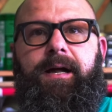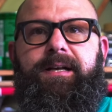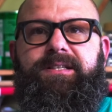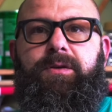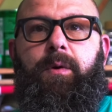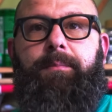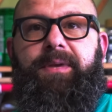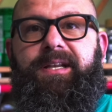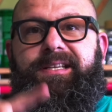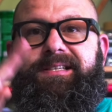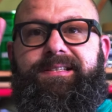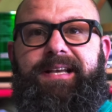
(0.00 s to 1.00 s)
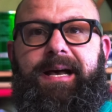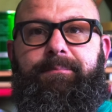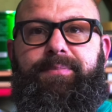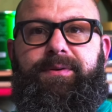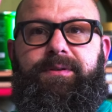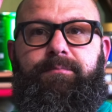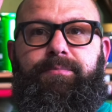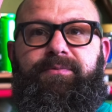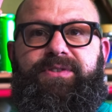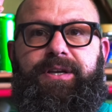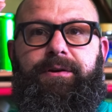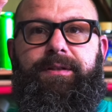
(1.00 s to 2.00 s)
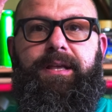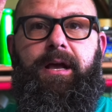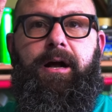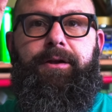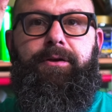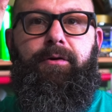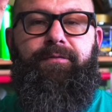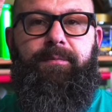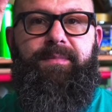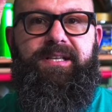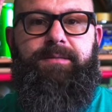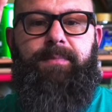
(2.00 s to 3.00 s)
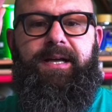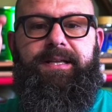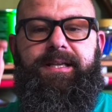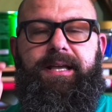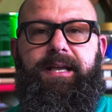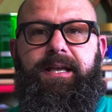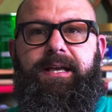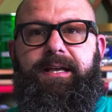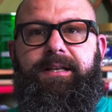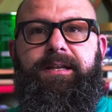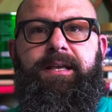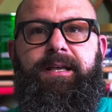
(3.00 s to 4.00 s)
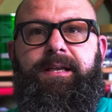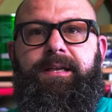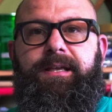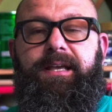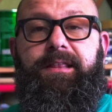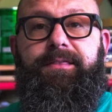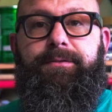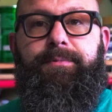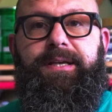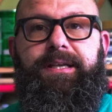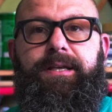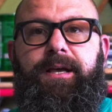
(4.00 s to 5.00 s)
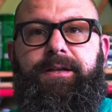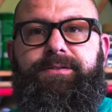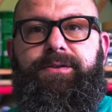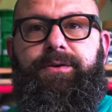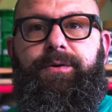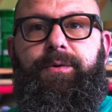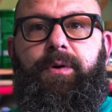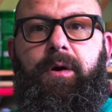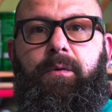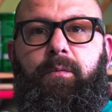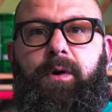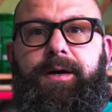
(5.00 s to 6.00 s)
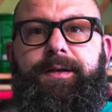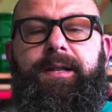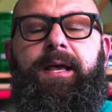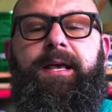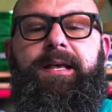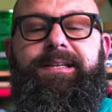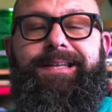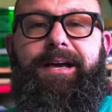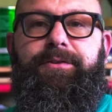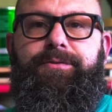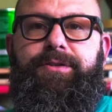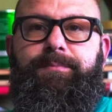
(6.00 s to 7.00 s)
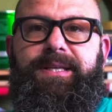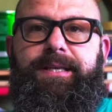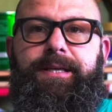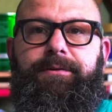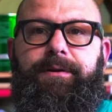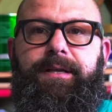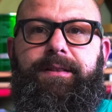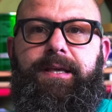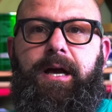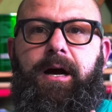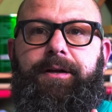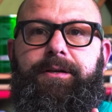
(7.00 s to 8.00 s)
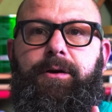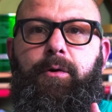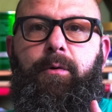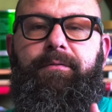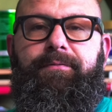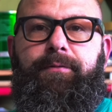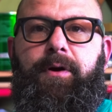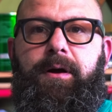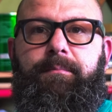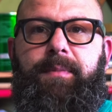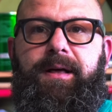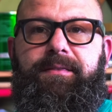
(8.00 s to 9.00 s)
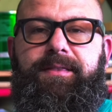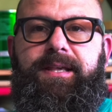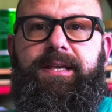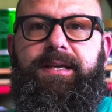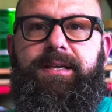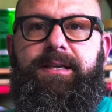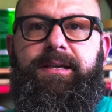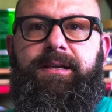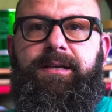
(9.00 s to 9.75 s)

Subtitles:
So I'm going to stop sharing the audio from this mic, and in 3, 2, 1. Now you should be hearing the audio from the